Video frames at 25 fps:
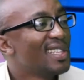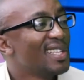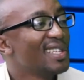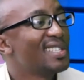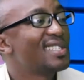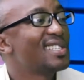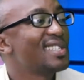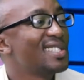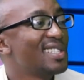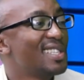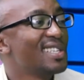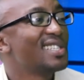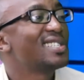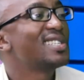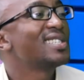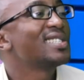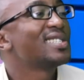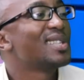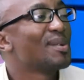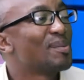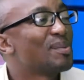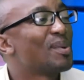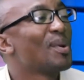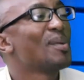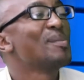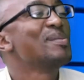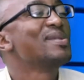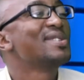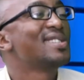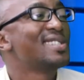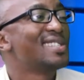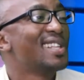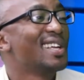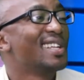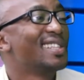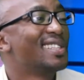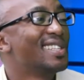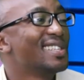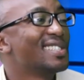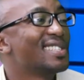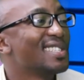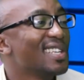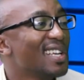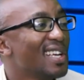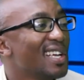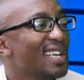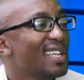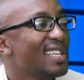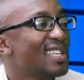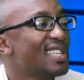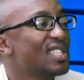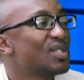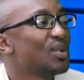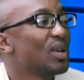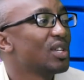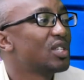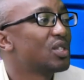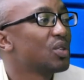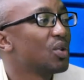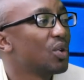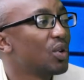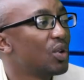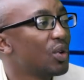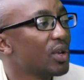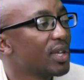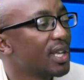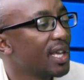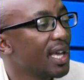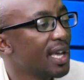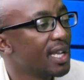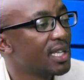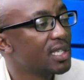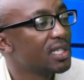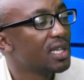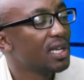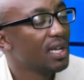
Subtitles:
This is the promise. That this is what you're gonna get.